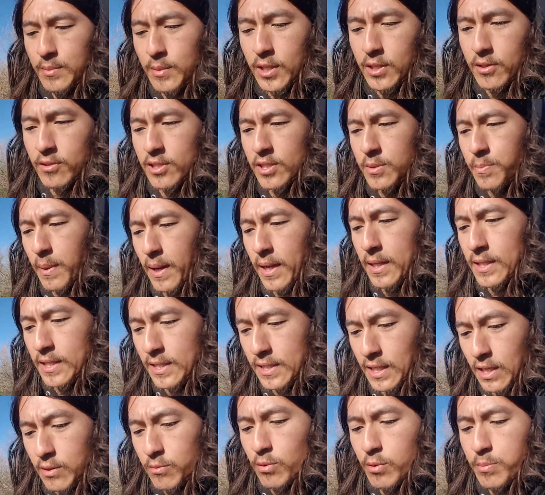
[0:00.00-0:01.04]
that you're spending,
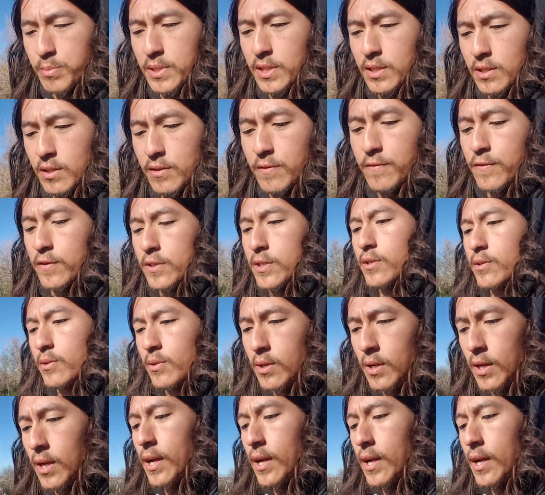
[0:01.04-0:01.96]
it will be good for you.